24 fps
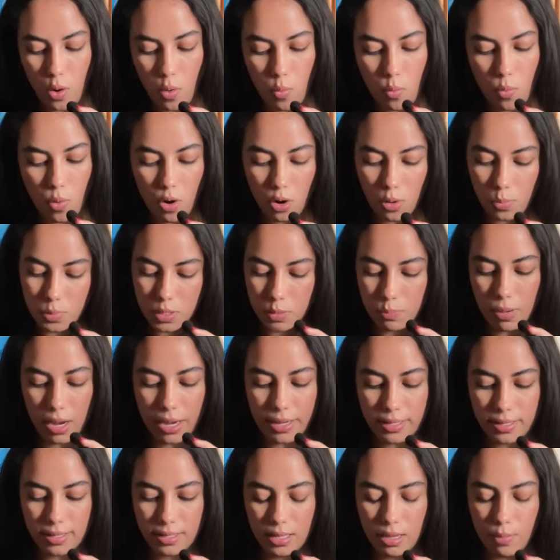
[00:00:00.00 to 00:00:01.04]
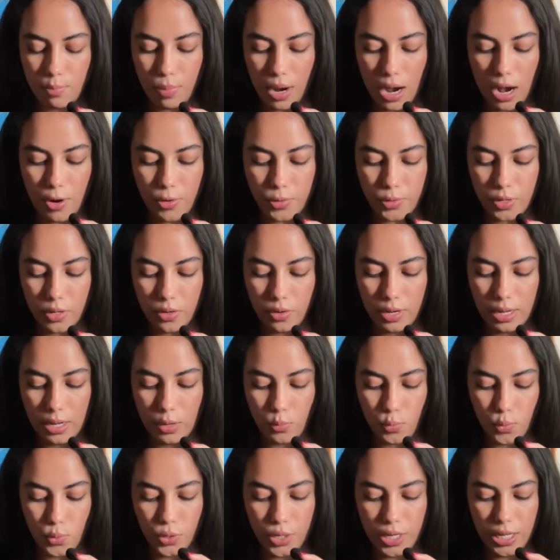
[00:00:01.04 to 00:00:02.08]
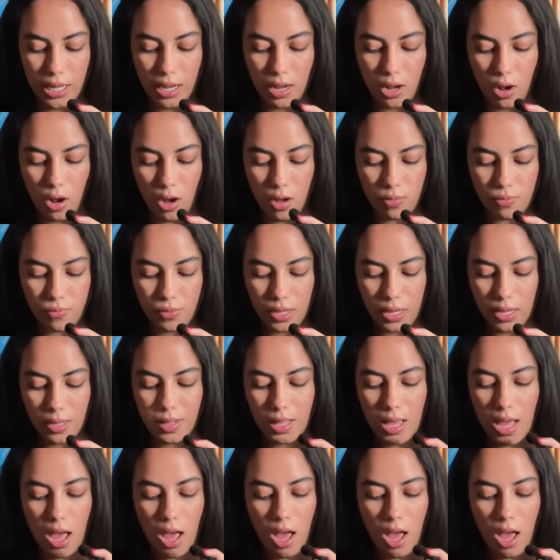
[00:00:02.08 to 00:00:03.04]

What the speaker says: warm, spicy, powdery, woody, coffee,